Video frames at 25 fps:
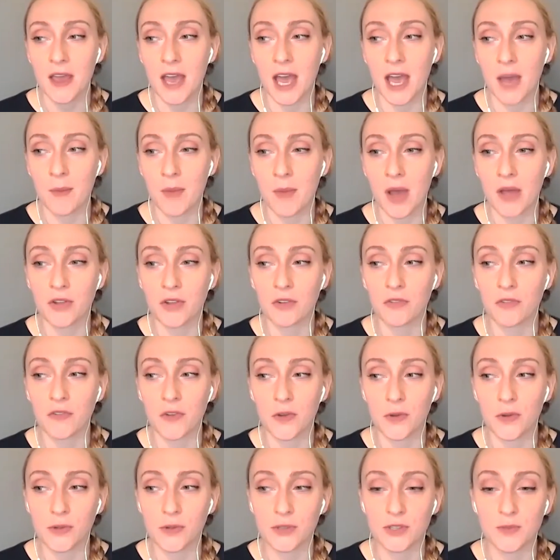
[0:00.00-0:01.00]
Um, other
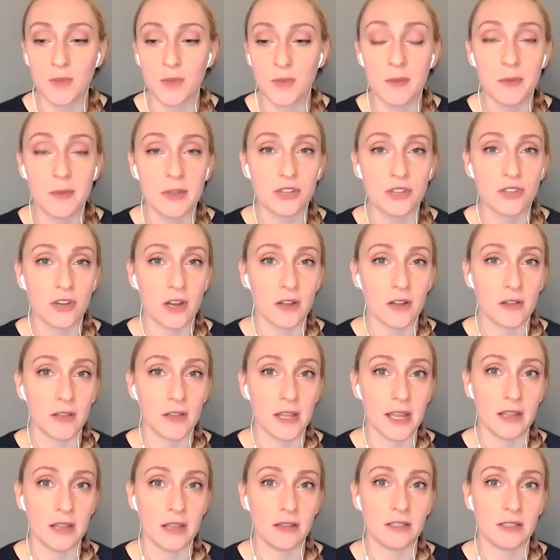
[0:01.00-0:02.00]
folks who might be
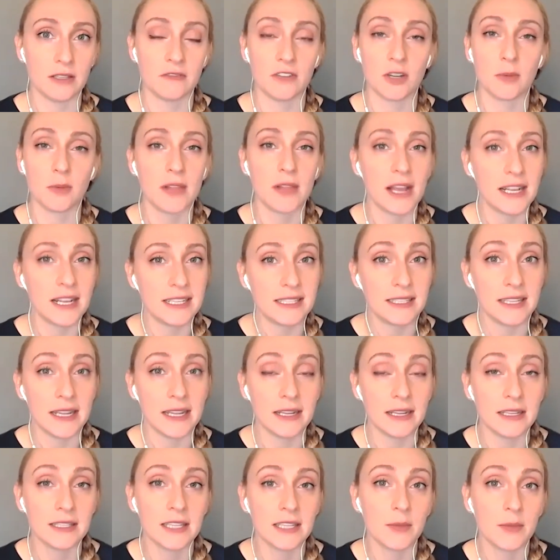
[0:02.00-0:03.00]
struggling to verbalize
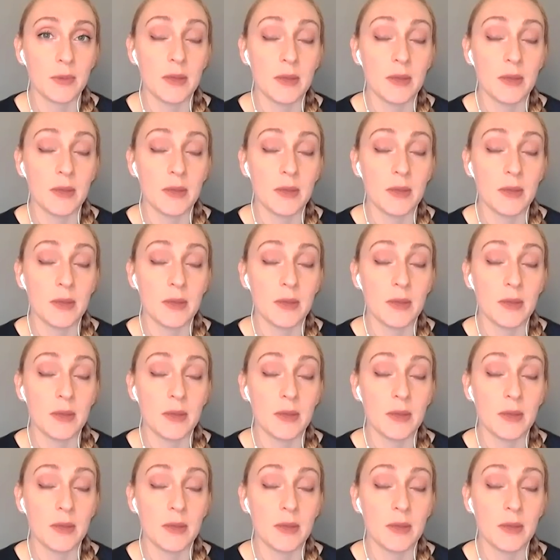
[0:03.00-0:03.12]
things,